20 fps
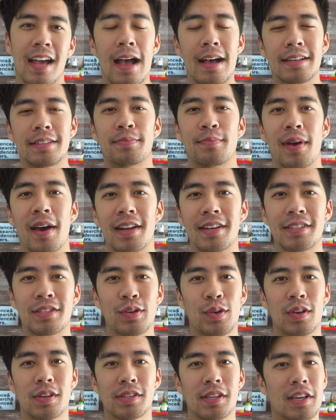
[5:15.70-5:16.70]
As badass
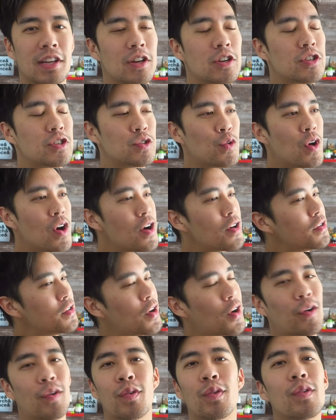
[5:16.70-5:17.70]
UX leaders, you all
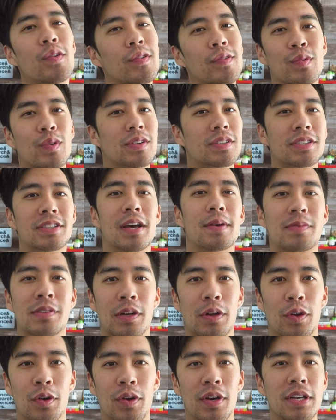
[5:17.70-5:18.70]
know what step
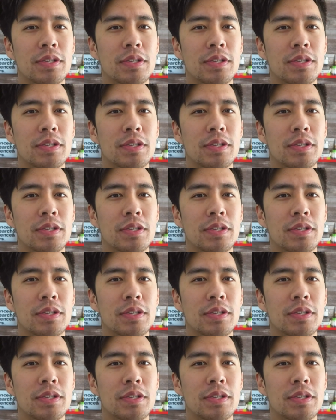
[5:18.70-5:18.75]
0